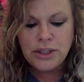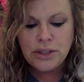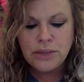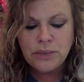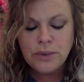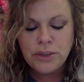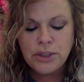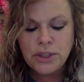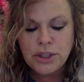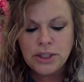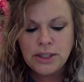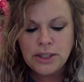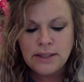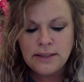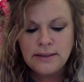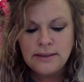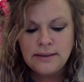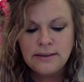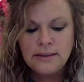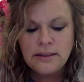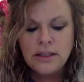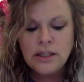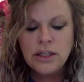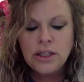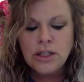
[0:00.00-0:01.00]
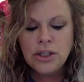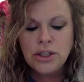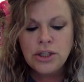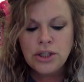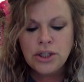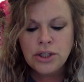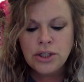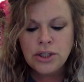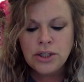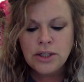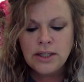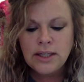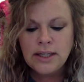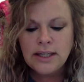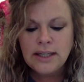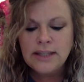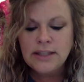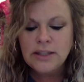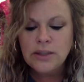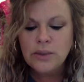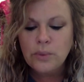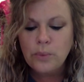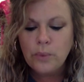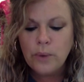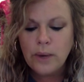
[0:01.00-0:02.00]
which is ch, is
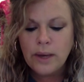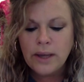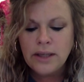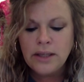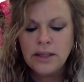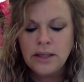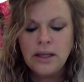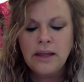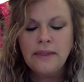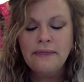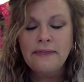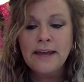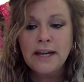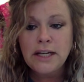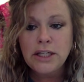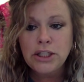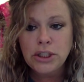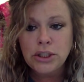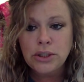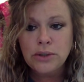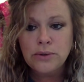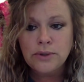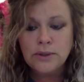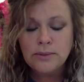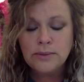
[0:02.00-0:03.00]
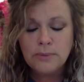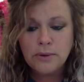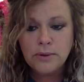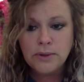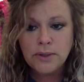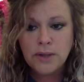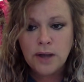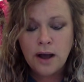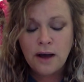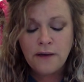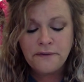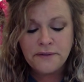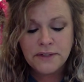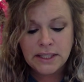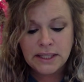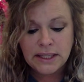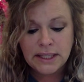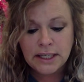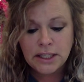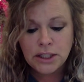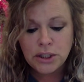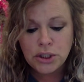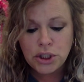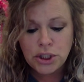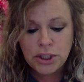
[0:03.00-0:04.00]
the one that is used most often,
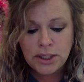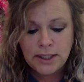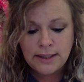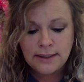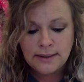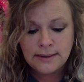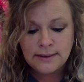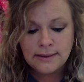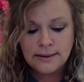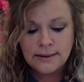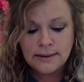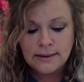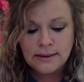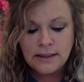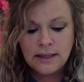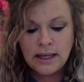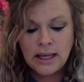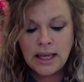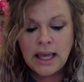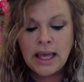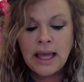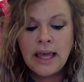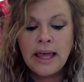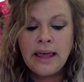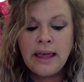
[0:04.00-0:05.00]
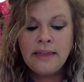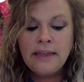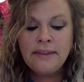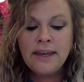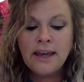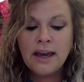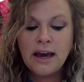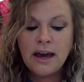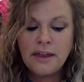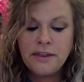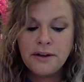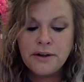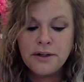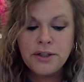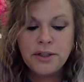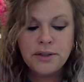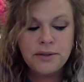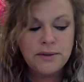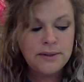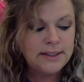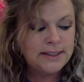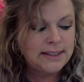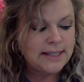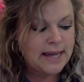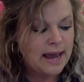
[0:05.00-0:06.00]
like cheese. The other
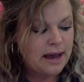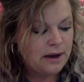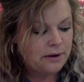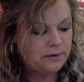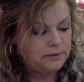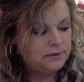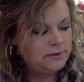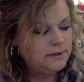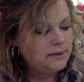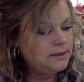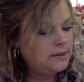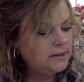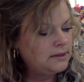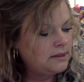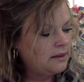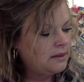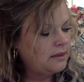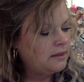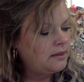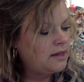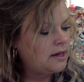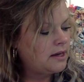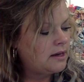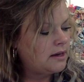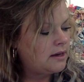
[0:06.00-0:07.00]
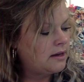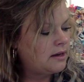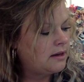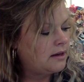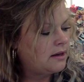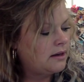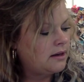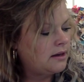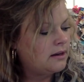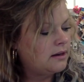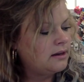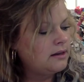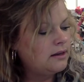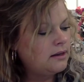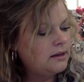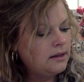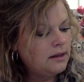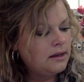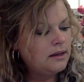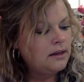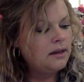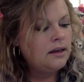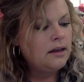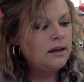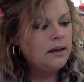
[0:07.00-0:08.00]
two sounds, the
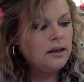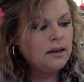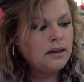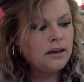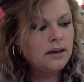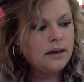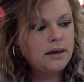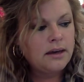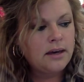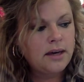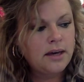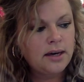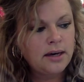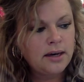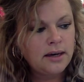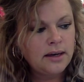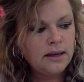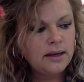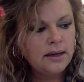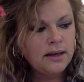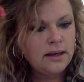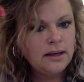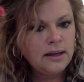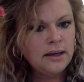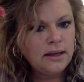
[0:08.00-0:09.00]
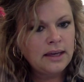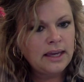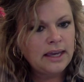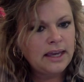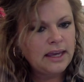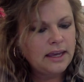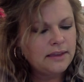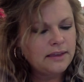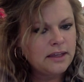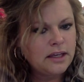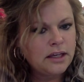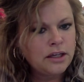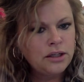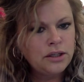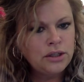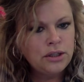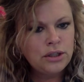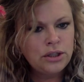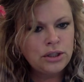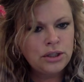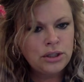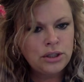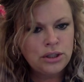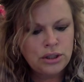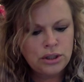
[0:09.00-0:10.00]
k and the
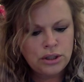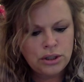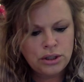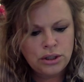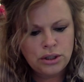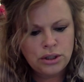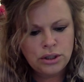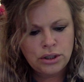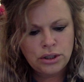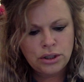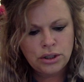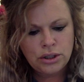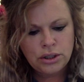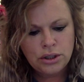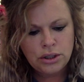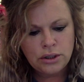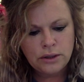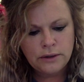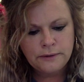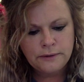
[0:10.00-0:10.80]
sh,